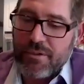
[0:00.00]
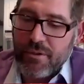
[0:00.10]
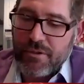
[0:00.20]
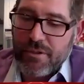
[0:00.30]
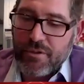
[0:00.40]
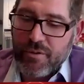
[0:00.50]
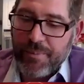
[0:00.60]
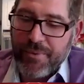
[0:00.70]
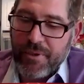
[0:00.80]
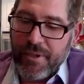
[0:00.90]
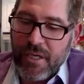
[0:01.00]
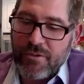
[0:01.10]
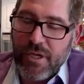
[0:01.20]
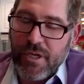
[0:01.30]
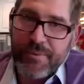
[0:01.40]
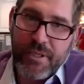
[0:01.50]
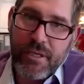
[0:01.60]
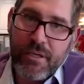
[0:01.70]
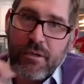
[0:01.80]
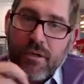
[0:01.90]
so there's a script there that I dropped in
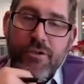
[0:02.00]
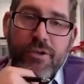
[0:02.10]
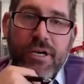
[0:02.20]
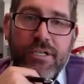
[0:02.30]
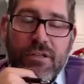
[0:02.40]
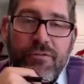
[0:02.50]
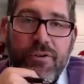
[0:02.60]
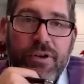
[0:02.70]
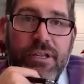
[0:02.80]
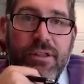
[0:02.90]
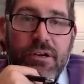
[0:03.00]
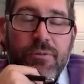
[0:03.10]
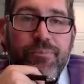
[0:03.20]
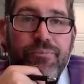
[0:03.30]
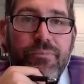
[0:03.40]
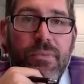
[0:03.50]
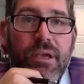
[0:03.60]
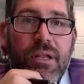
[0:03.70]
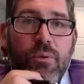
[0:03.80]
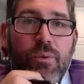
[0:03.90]
on, uh, on you guys at the very end there,
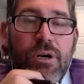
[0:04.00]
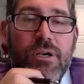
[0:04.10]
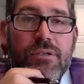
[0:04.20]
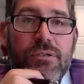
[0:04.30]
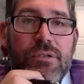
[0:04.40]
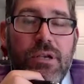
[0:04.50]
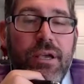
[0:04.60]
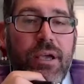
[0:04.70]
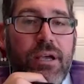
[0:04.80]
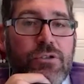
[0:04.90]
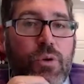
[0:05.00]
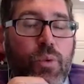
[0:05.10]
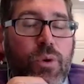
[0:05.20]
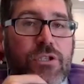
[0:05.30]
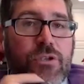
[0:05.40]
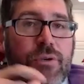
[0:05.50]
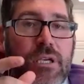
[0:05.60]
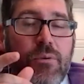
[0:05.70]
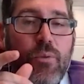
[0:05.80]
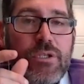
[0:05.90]
and it was, "Hey Andrew, what's your
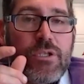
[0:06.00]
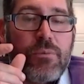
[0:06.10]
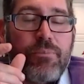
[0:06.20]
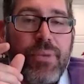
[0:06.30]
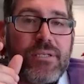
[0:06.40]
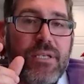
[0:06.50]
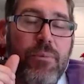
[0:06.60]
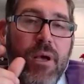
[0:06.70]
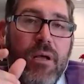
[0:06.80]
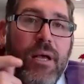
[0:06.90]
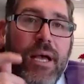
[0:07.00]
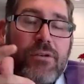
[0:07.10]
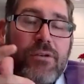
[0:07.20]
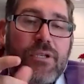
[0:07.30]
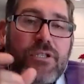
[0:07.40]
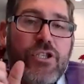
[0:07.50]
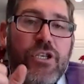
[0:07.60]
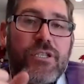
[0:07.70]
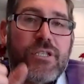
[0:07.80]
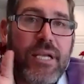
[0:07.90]
e- what's your best email address
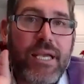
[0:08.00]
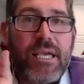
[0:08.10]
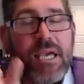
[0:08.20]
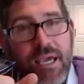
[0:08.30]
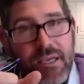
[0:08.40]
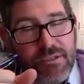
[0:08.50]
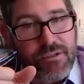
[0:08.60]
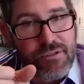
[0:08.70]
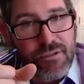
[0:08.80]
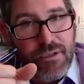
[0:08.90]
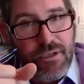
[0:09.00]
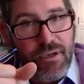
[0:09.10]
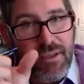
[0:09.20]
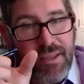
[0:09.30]
just in case?" Mm.